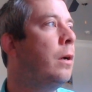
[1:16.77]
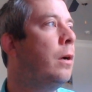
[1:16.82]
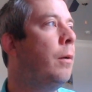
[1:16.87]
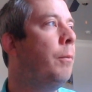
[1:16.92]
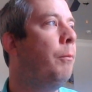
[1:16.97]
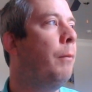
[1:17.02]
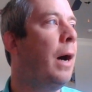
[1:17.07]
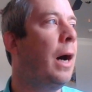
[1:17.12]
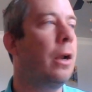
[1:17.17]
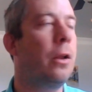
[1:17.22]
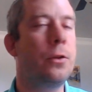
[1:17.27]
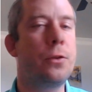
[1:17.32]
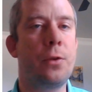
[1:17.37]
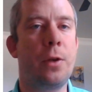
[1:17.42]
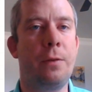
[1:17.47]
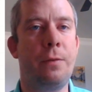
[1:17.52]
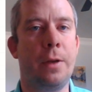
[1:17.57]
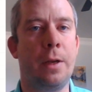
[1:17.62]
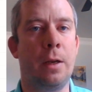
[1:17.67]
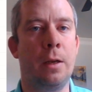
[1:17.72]
Model
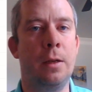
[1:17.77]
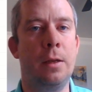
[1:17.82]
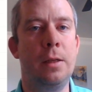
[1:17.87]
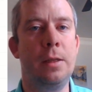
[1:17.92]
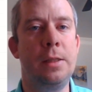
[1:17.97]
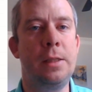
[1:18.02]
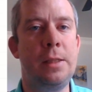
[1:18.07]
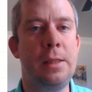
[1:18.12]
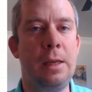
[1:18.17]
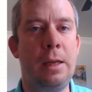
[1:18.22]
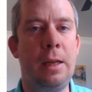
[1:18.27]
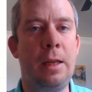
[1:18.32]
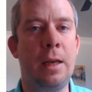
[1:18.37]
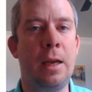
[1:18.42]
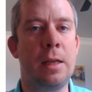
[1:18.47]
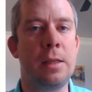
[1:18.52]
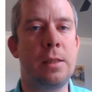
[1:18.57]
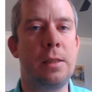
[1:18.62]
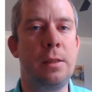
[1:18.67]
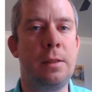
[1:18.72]
Driven,
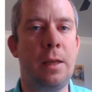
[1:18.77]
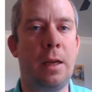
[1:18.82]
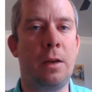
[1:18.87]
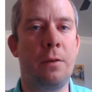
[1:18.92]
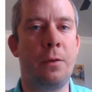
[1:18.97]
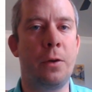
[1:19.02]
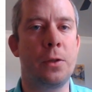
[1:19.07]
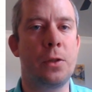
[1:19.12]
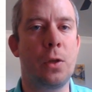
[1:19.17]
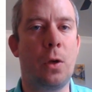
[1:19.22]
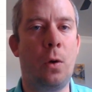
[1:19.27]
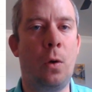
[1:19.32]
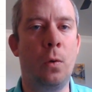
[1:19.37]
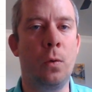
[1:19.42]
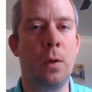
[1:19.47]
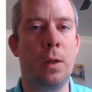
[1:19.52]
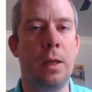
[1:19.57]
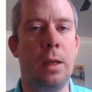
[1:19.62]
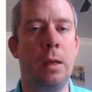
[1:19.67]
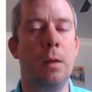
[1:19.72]
CDS Dataverse
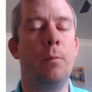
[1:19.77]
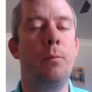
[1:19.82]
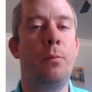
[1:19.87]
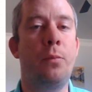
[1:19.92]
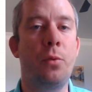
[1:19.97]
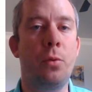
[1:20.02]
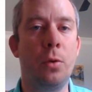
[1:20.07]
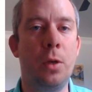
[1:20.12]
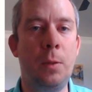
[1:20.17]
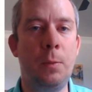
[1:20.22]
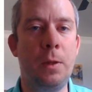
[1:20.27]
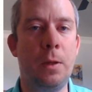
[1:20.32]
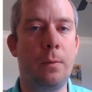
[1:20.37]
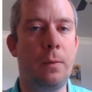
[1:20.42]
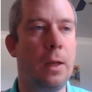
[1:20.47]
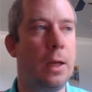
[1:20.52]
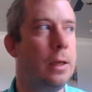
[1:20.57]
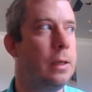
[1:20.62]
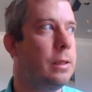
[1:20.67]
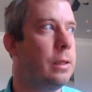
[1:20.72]
only, premium
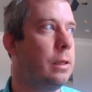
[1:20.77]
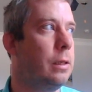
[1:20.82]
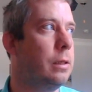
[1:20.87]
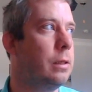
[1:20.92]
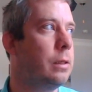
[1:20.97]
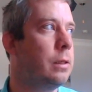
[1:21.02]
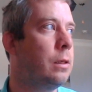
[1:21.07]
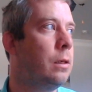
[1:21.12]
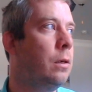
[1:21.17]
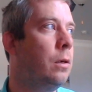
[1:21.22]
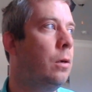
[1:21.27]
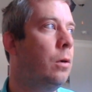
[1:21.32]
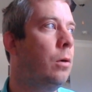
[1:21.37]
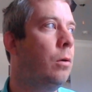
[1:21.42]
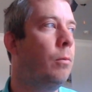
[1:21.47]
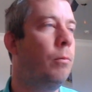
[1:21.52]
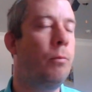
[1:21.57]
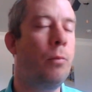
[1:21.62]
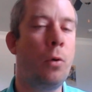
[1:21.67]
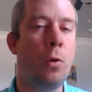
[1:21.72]
license.
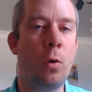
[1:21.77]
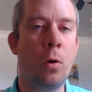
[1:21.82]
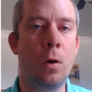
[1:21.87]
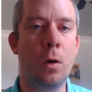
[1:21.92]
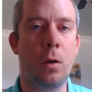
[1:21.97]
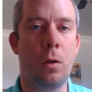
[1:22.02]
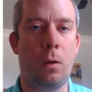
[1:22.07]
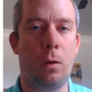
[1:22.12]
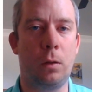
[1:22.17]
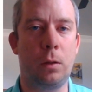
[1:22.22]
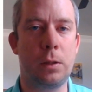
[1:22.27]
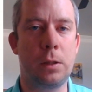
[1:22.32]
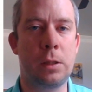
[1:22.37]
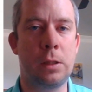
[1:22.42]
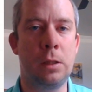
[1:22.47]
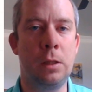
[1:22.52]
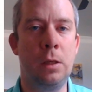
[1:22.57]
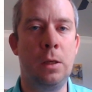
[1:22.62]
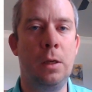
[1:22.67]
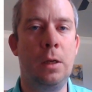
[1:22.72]
Portals,
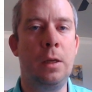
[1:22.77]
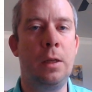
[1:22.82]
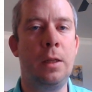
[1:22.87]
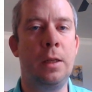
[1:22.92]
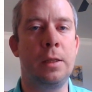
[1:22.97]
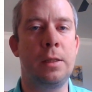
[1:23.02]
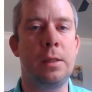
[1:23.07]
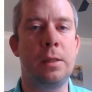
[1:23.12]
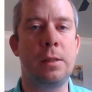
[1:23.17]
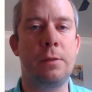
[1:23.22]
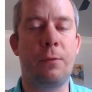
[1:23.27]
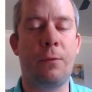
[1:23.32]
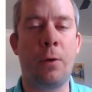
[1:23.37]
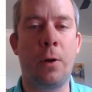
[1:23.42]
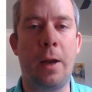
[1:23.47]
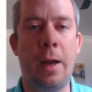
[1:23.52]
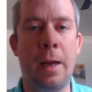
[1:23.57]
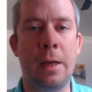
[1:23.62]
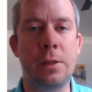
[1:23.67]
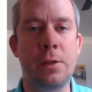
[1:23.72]
this is for
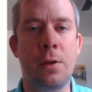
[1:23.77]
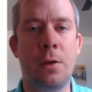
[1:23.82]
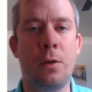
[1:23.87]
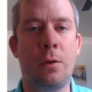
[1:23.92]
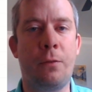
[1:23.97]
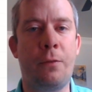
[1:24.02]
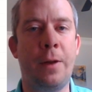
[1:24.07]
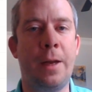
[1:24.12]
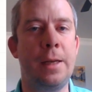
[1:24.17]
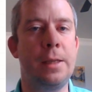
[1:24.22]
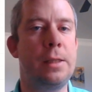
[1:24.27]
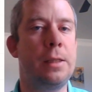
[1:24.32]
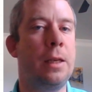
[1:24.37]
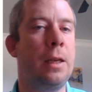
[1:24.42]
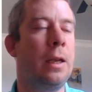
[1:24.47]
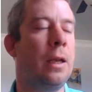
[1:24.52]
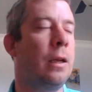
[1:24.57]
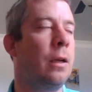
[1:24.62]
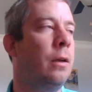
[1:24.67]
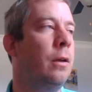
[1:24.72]
external
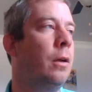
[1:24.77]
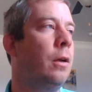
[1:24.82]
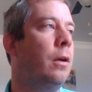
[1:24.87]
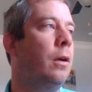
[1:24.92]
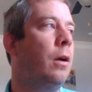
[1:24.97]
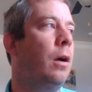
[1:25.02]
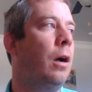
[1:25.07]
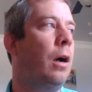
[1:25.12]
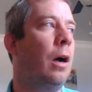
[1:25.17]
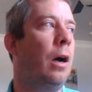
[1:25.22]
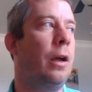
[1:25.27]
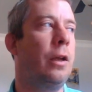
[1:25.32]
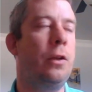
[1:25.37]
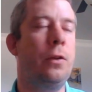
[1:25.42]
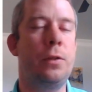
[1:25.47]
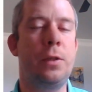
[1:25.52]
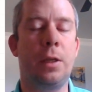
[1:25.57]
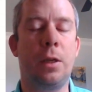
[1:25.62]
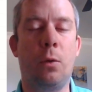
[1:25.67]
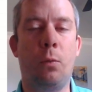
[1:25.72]
facing, uh,
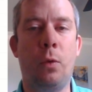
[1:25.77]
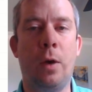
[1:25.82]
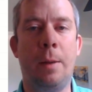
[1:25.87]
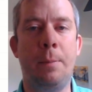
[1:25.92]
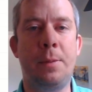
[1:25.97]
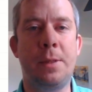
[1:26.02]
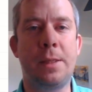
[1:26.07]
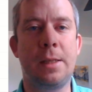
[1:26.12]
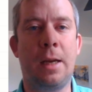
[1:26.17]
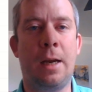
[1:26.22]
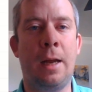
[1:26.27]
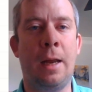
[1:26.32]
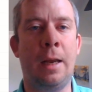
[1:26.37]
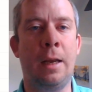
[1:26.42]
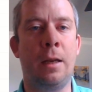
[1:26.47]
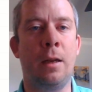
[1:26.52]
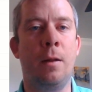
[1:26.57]
using a website,